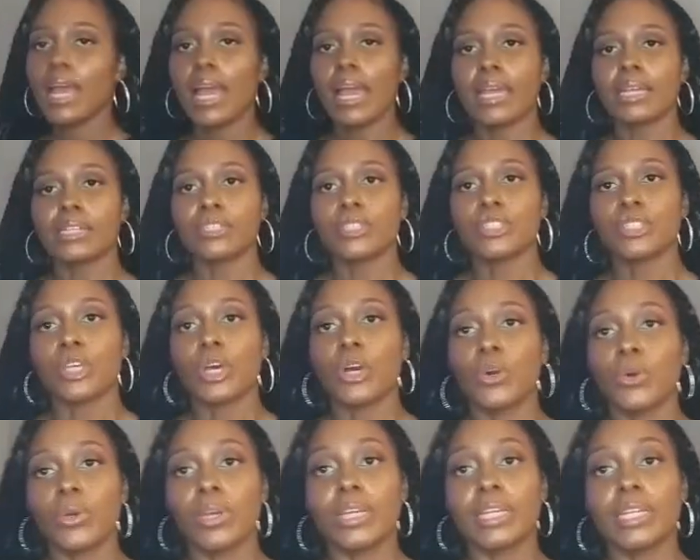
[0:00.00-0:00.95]
And
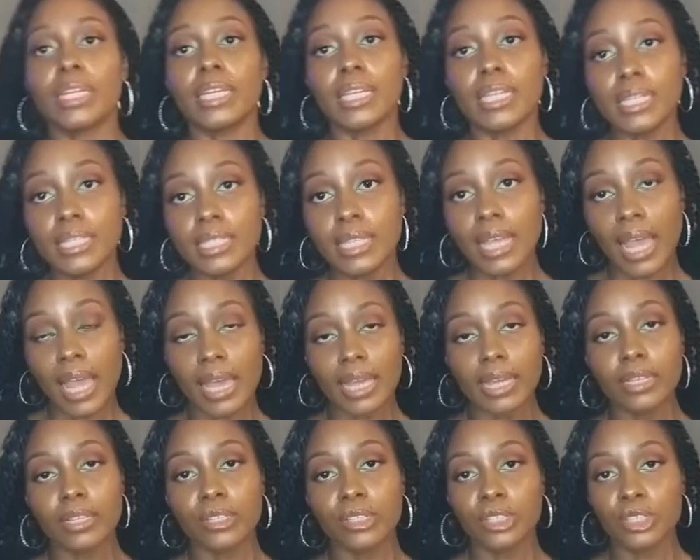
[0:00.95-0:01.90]
so it is
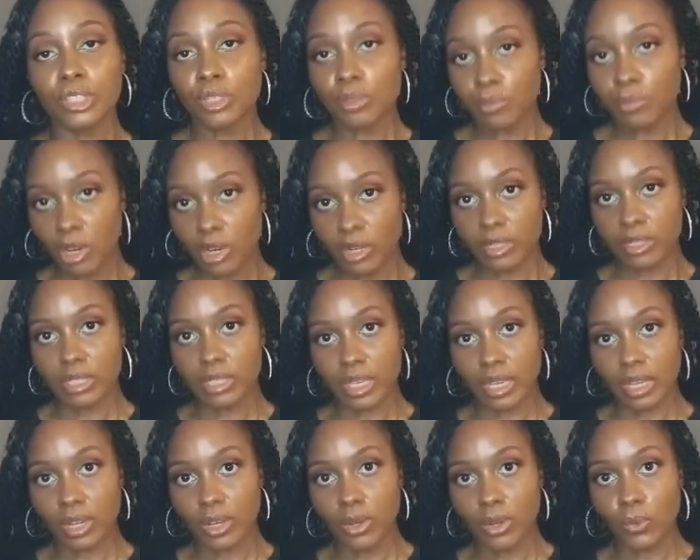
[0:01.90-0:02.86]
a smart
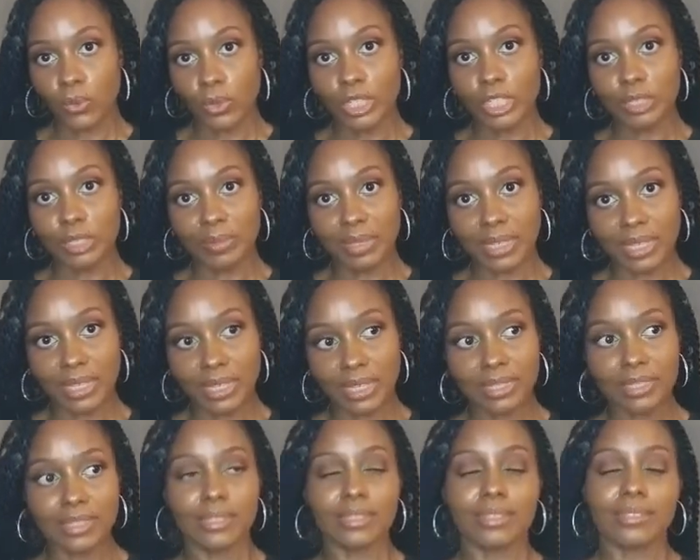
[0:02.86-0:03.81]
scale, which
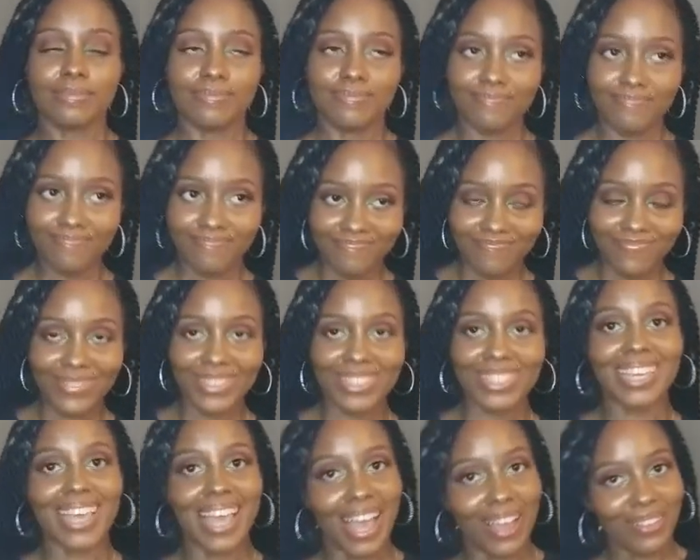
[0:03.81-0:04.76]
means
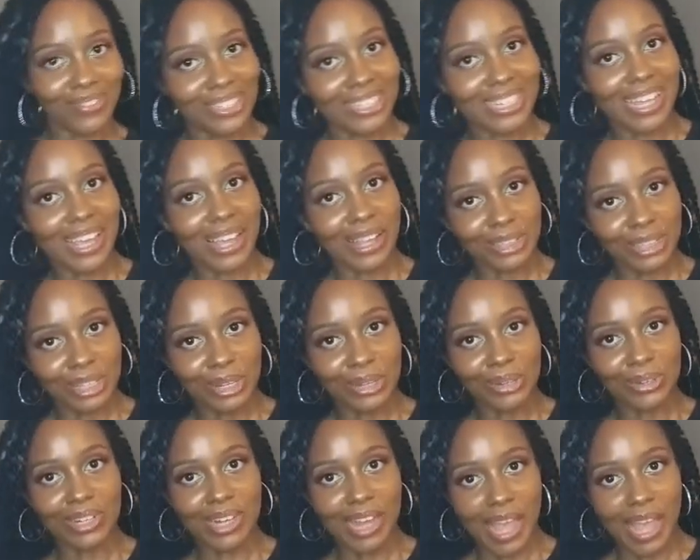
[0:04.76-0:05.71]
you have to
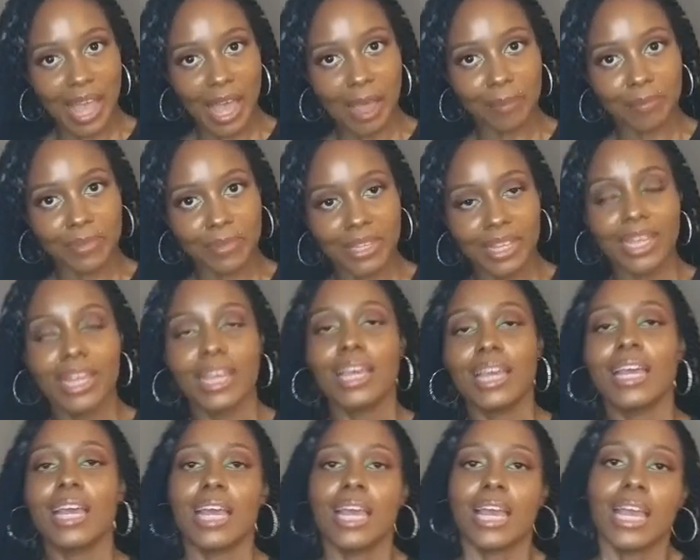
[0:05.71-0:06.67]
download an app.
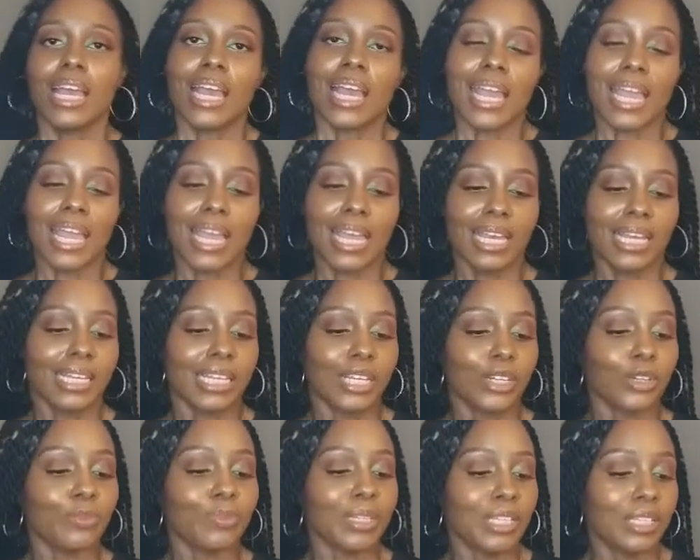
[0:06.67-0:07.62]
And
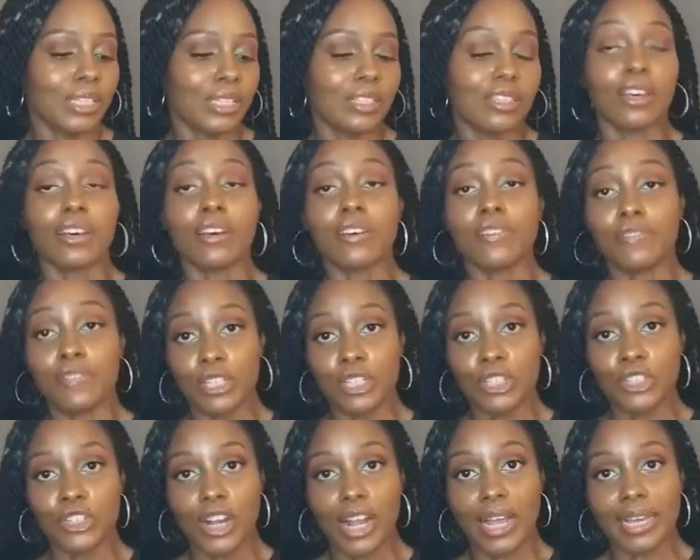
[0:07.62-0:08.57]
it'll be the Fit
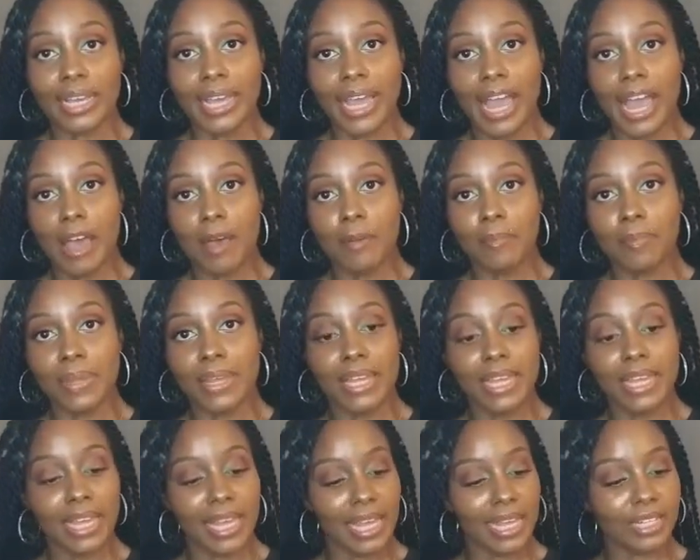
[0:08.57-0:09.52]
Track app.
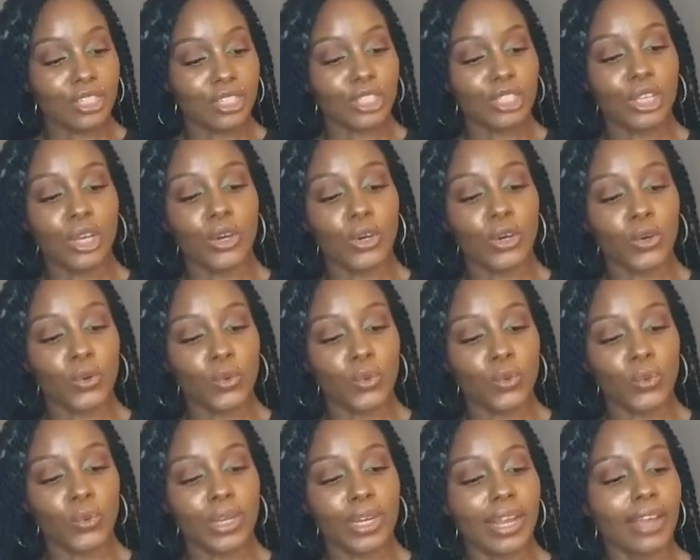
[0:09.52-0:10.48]
And so
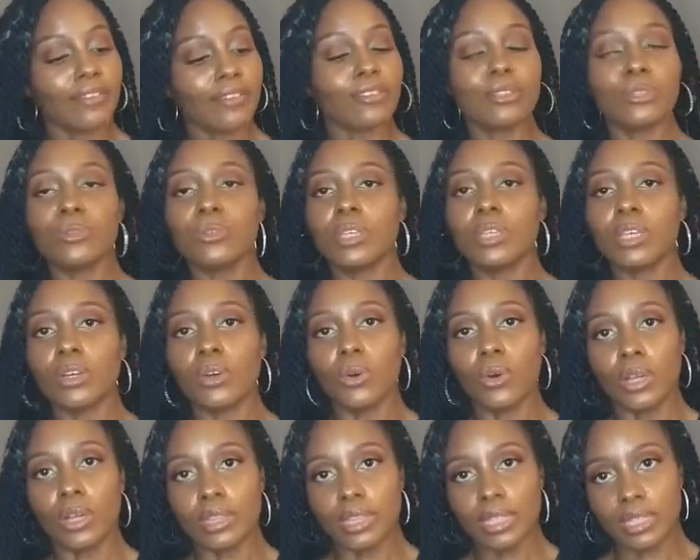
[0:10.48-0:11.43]
whenever you get
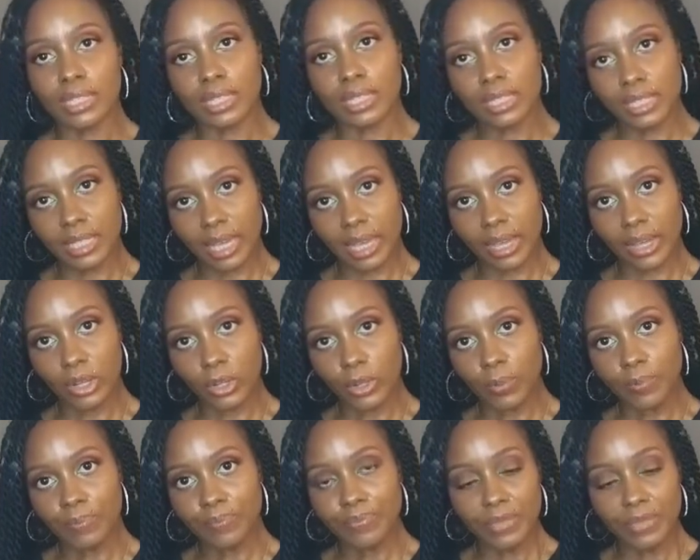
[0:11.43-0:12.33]
on this scale,